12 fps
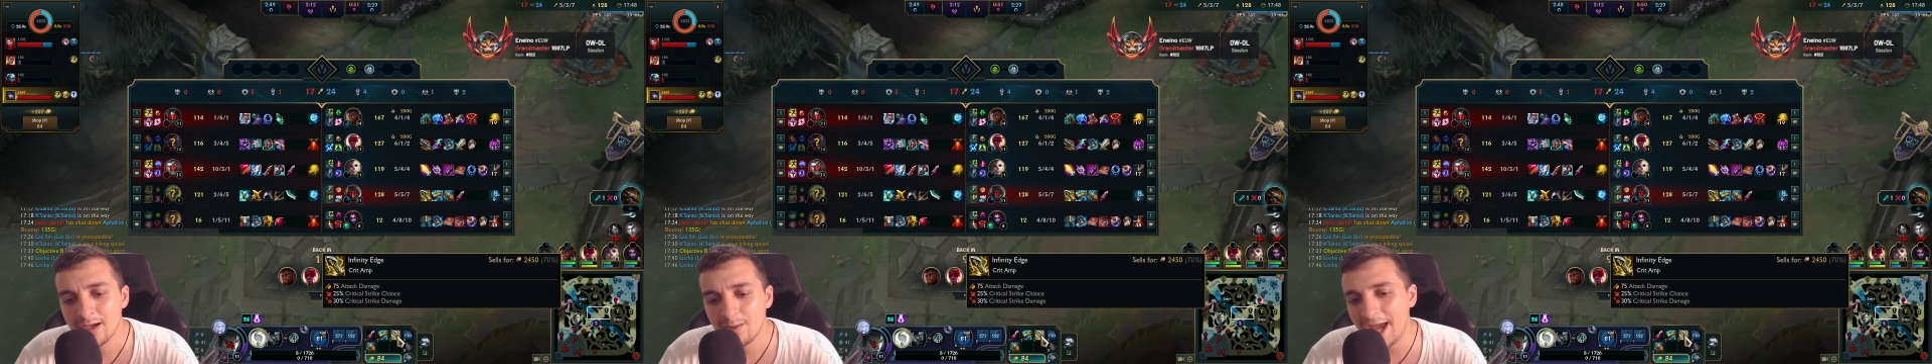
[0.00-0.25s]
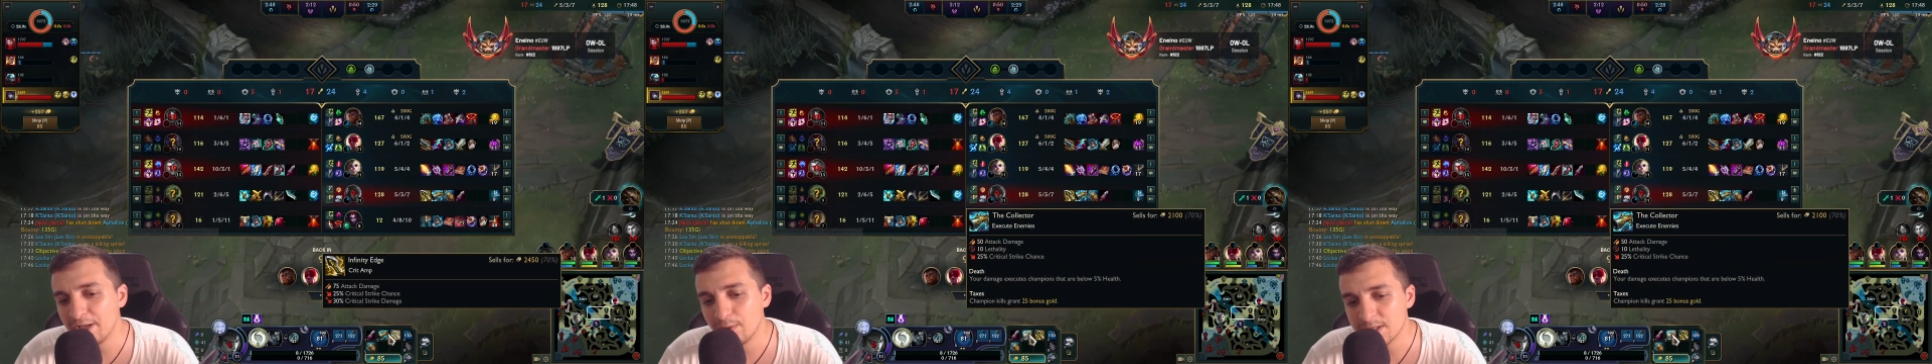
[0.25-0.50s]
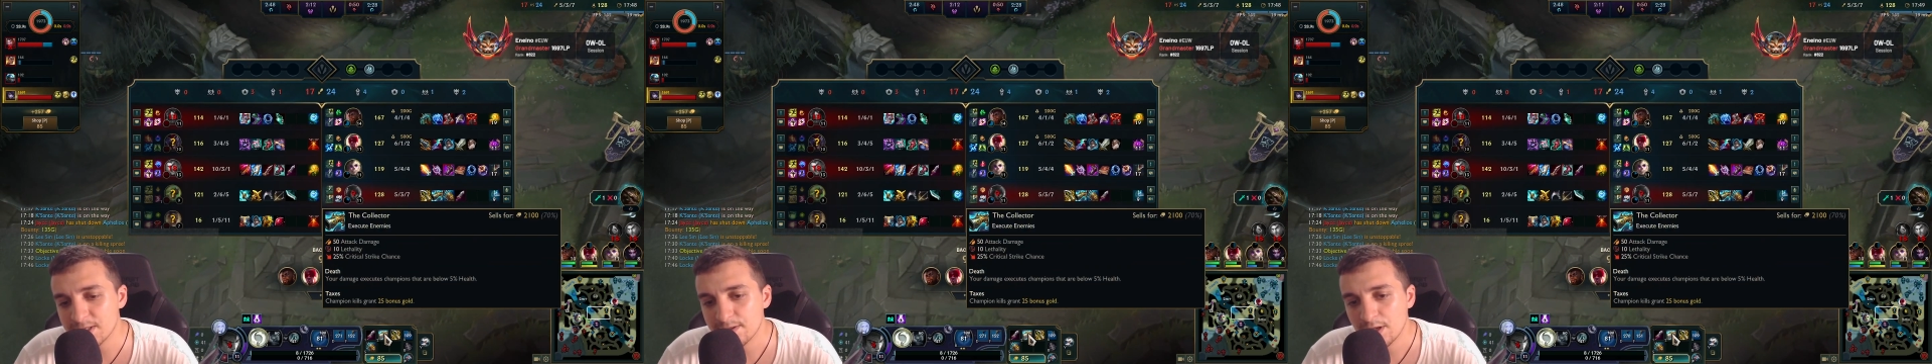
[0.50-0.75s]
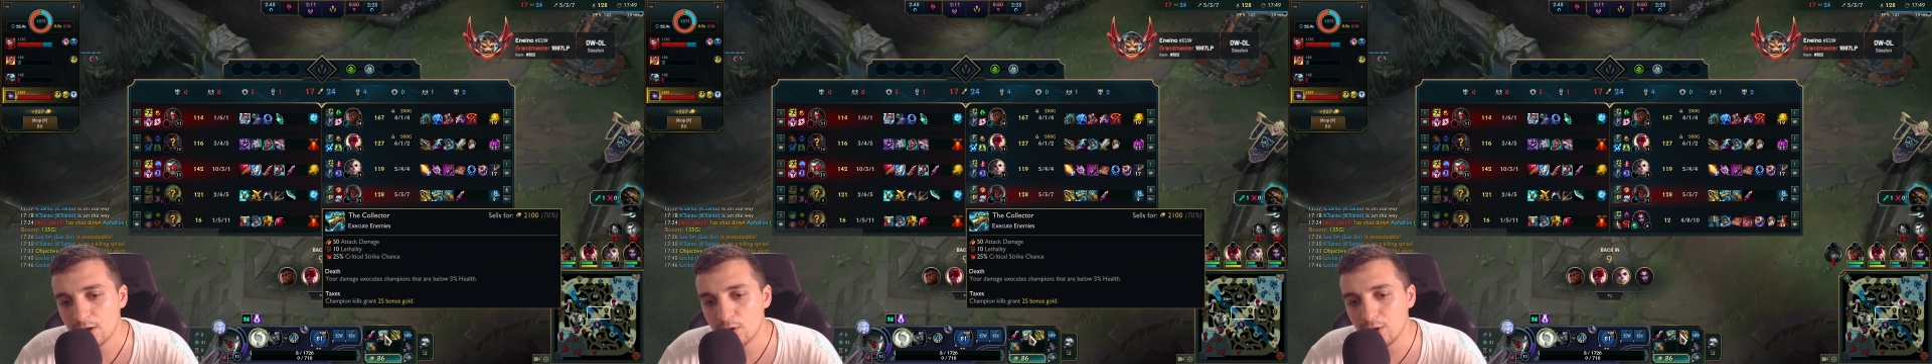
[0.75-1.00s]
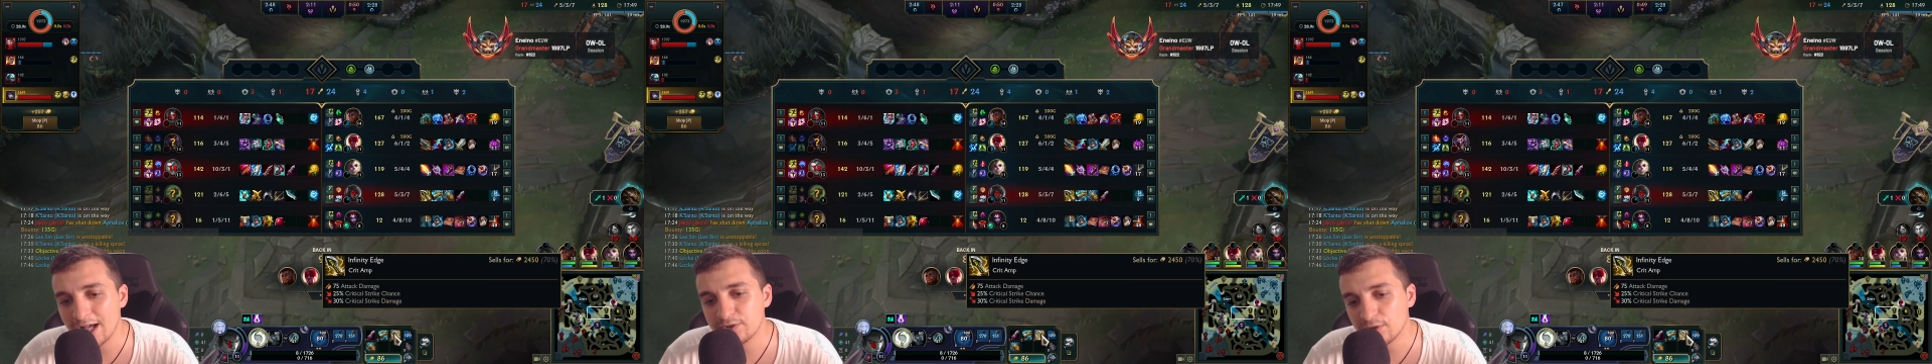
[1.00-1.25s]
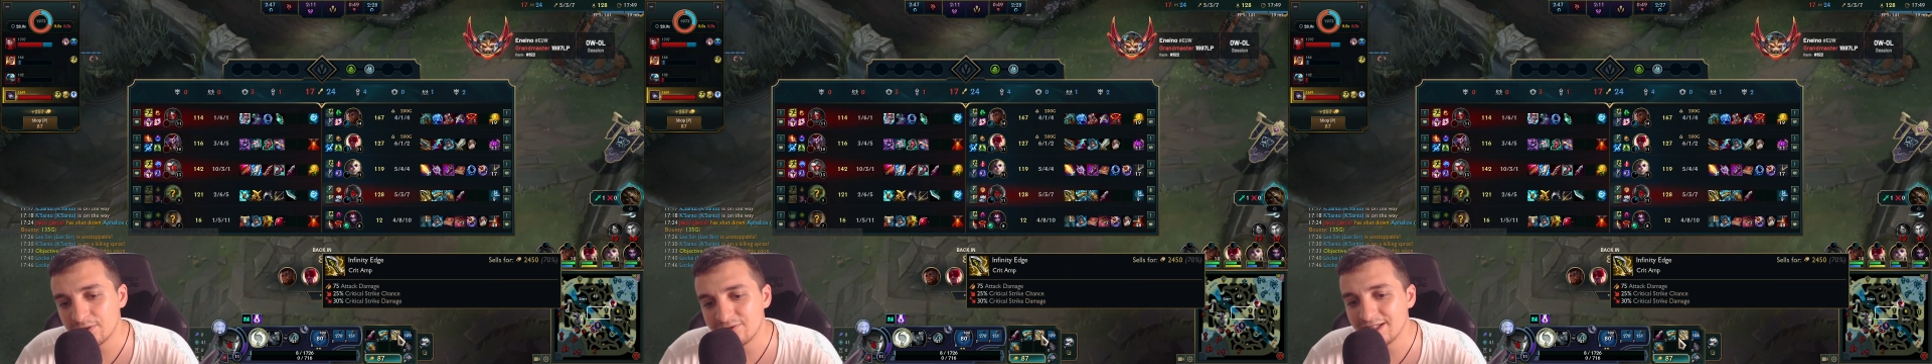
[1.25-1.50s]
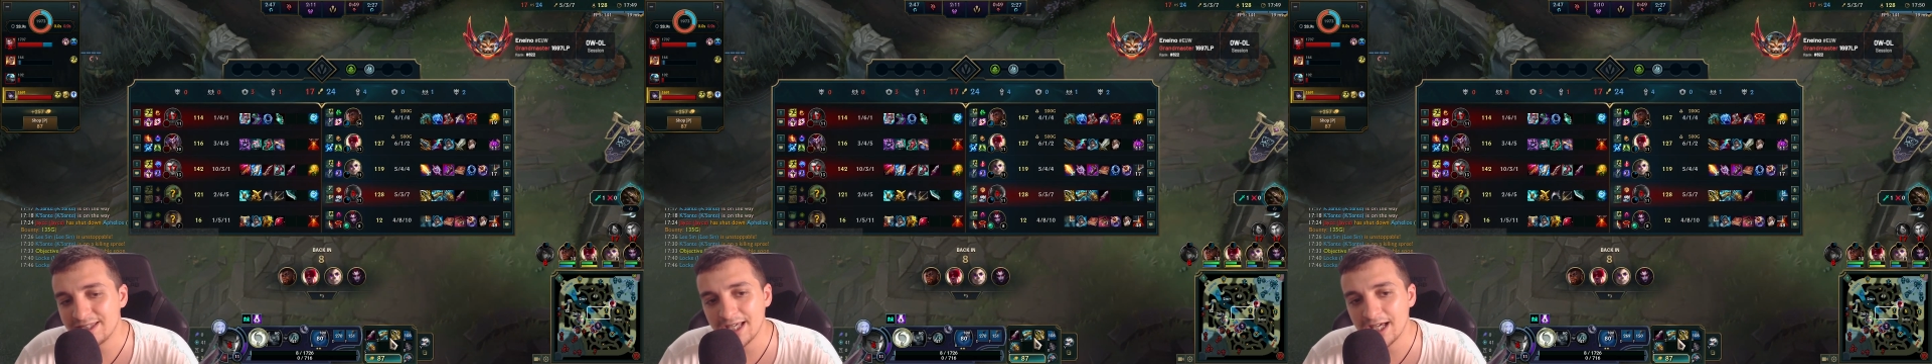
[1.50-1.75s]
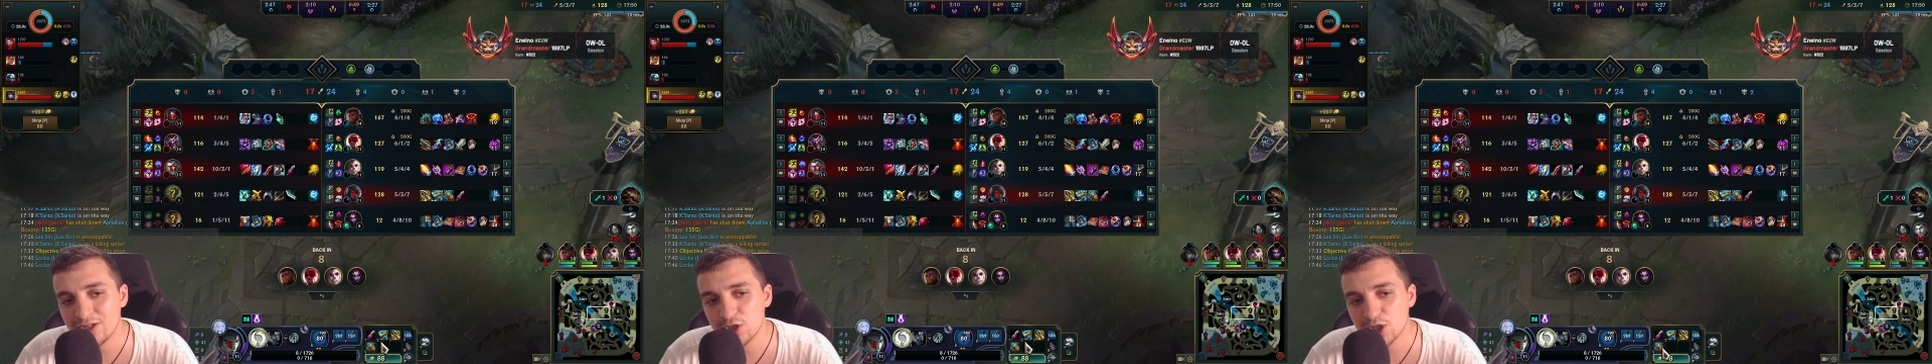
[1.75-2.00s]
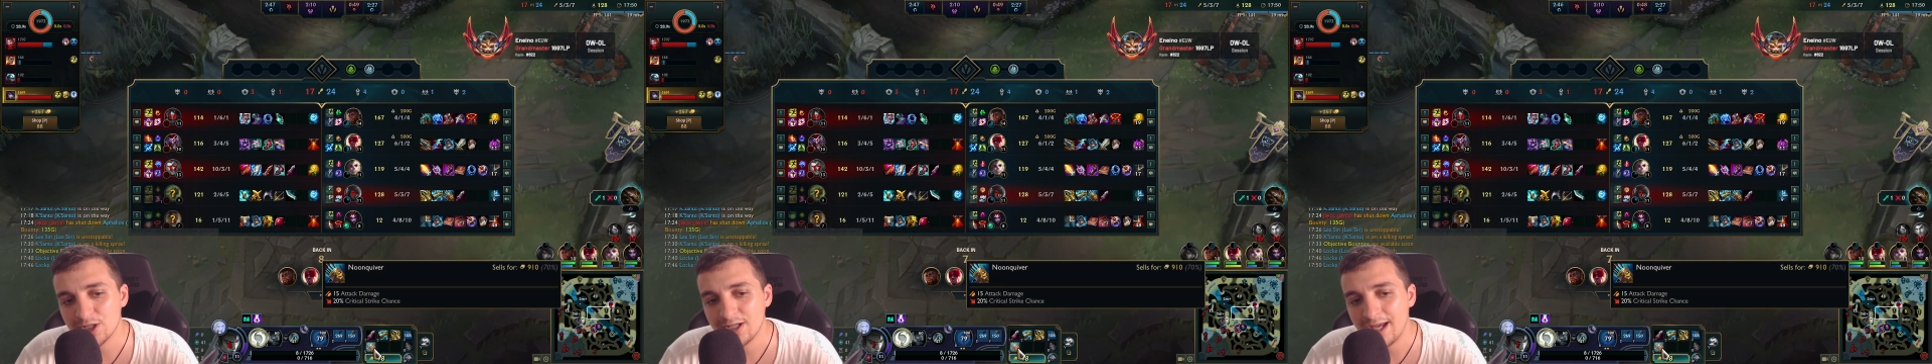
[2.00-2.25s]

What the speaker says: Anyways, Collector, Infinity Edge.